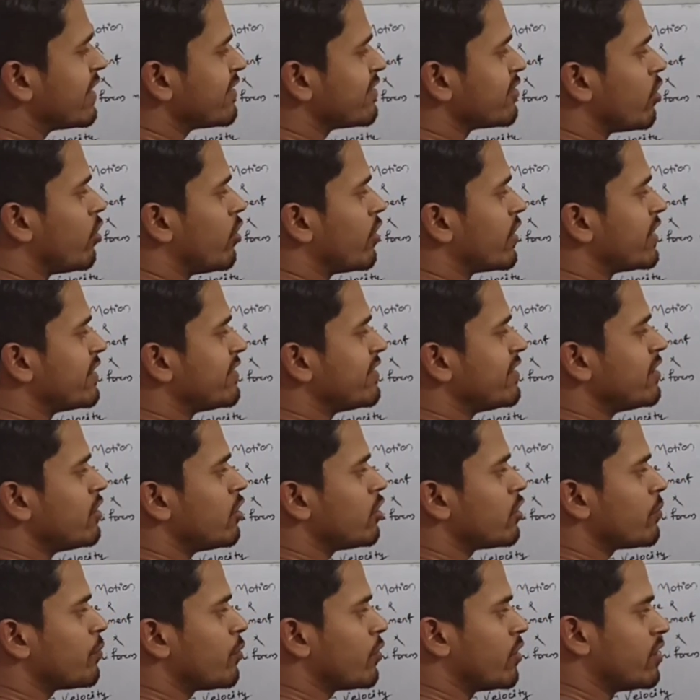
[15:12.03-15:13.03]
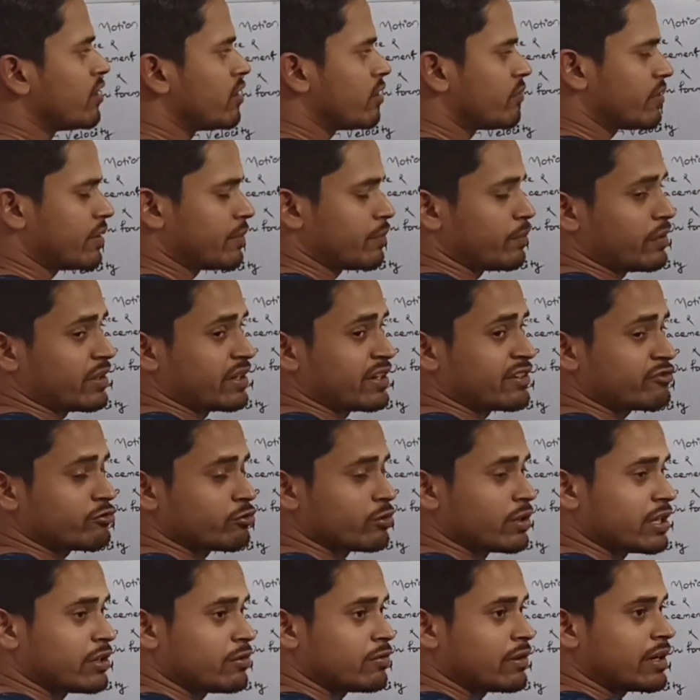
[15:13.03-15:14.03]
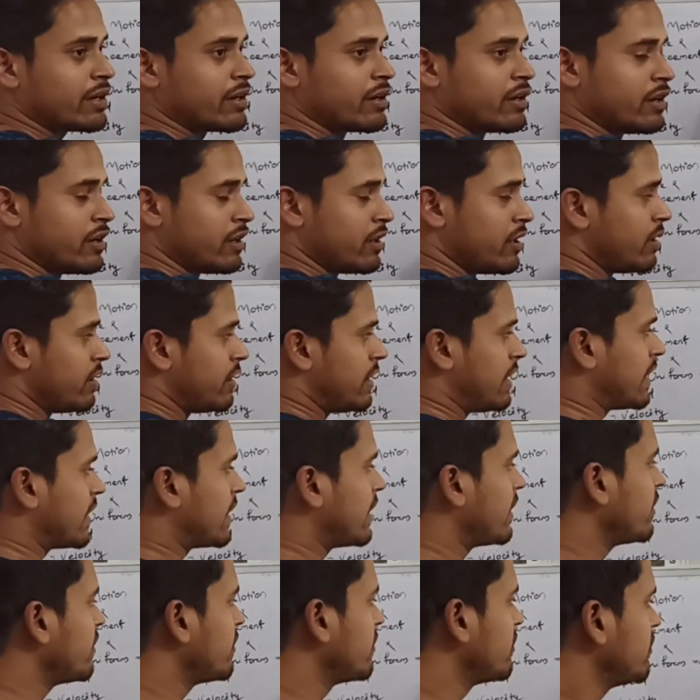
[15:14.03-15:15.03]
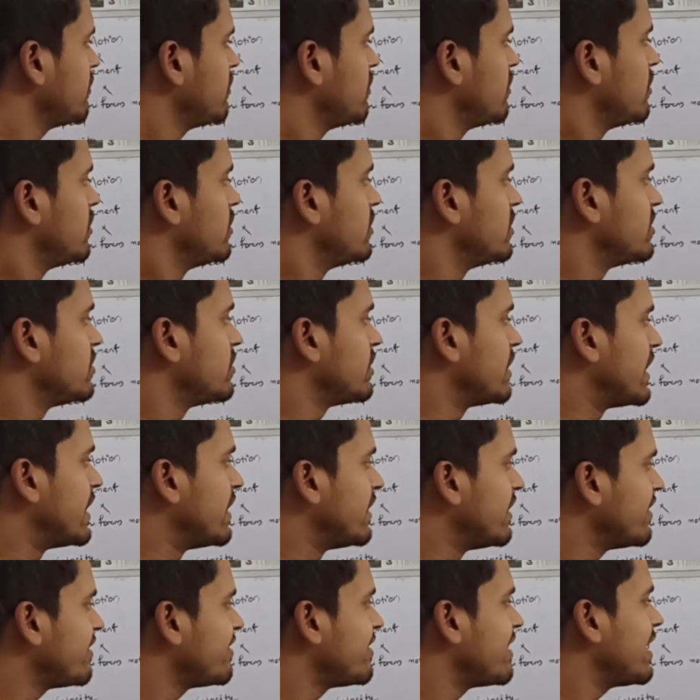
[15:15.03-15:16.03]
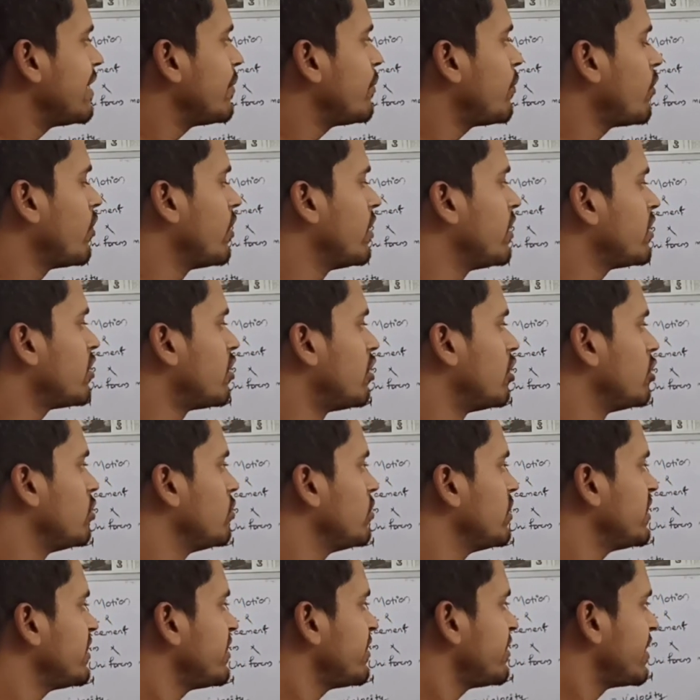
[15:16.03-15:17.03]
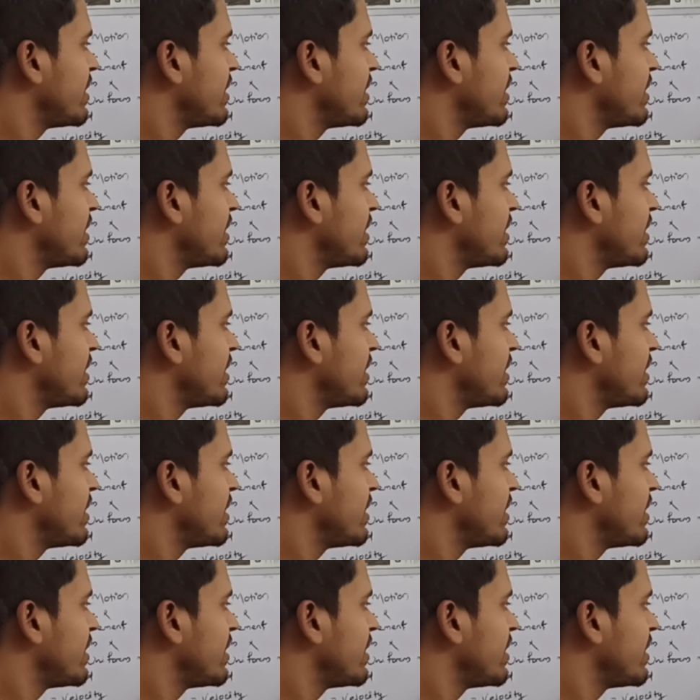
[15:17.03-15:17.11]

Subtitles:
as origin or point of reference. When you are taking the initial point, always